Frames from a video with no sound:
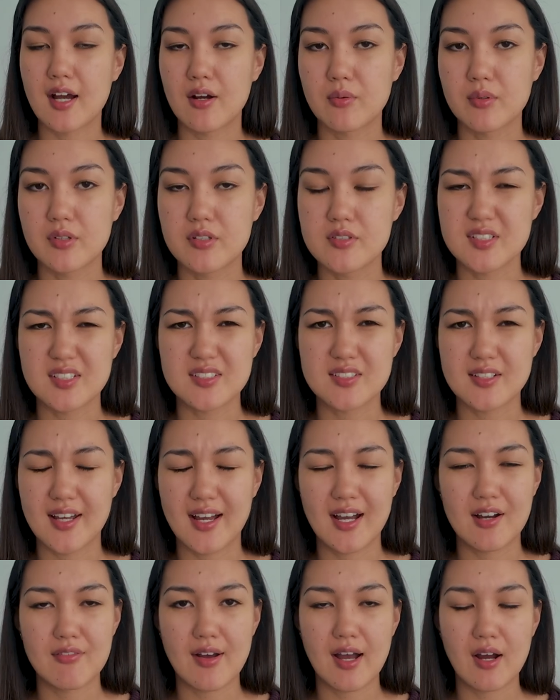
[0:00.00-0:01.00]
hours,
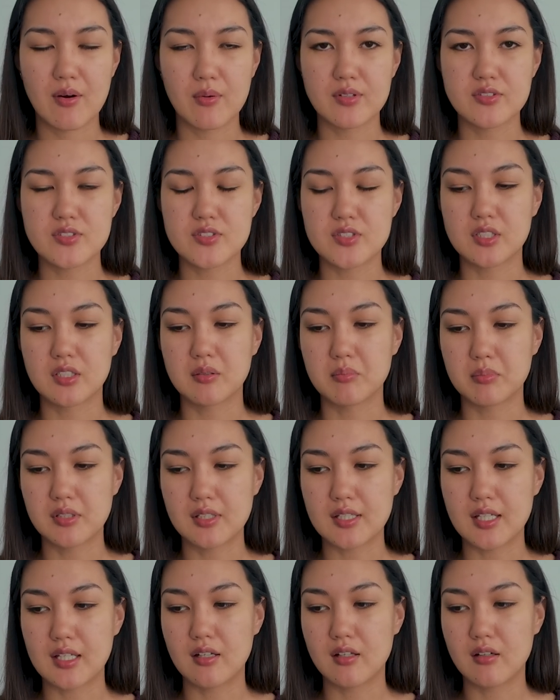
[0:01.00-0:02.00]
6.5 hours to
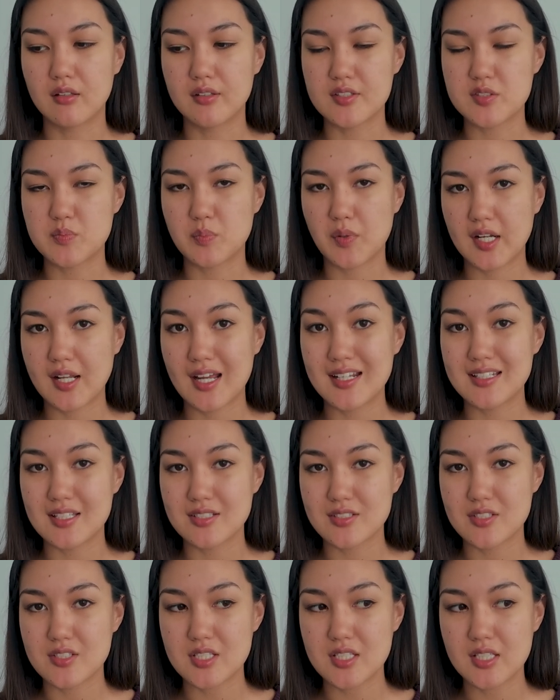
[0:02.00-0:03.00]
complete this brand
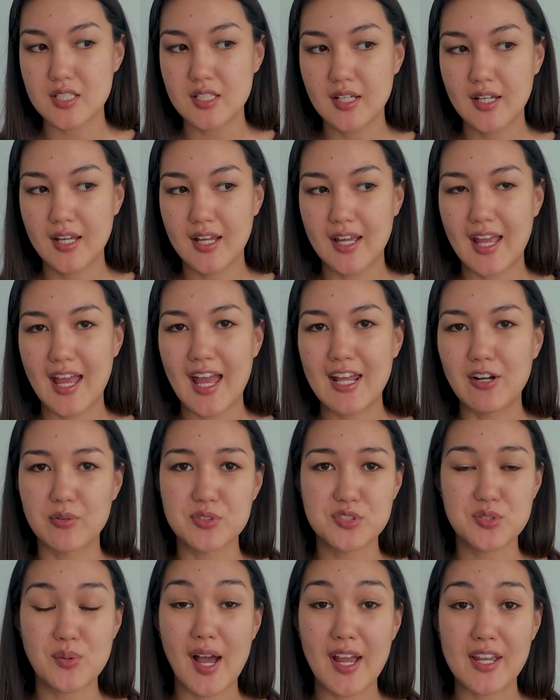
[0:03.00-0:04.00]
identity. And
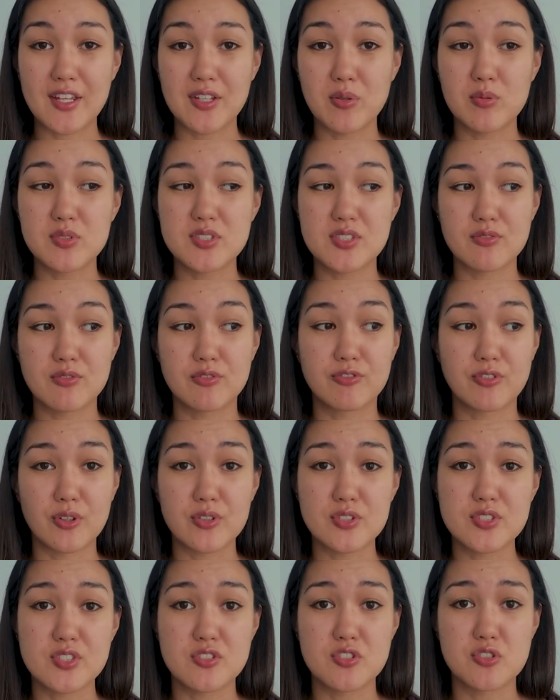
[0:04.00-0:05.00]
also I used
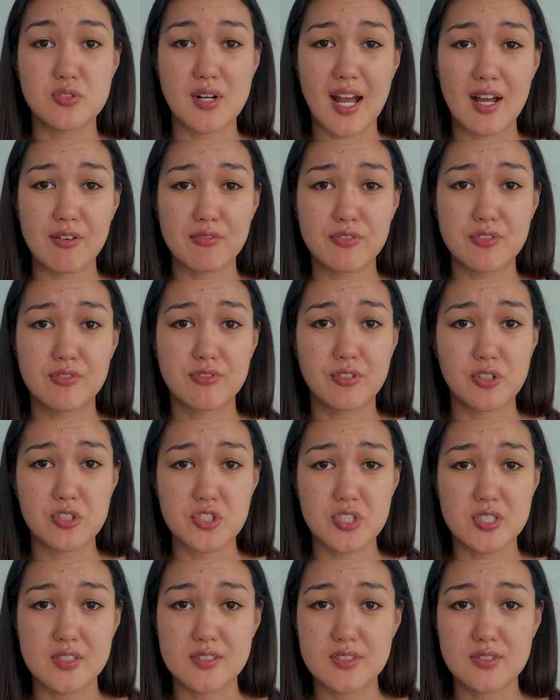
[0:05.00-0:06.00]
first draft
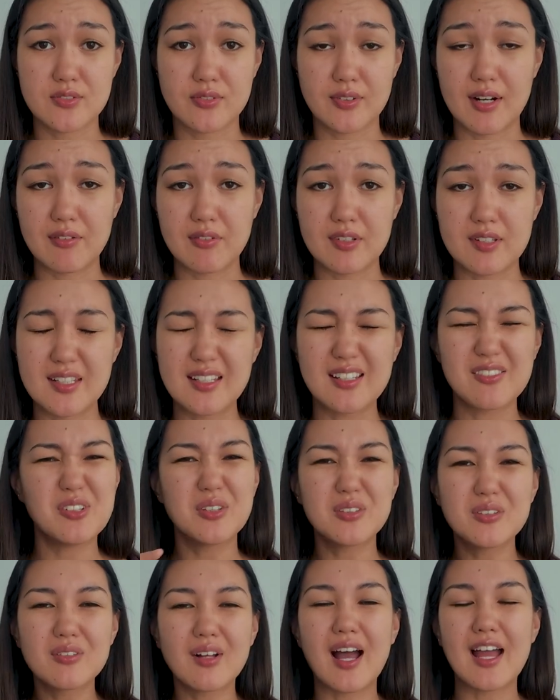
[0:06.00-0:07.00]
versions for everything.
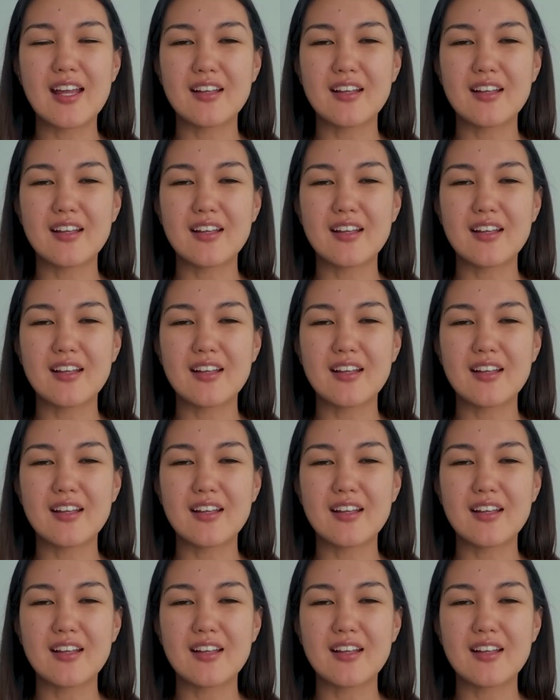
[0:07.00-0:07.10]
Well,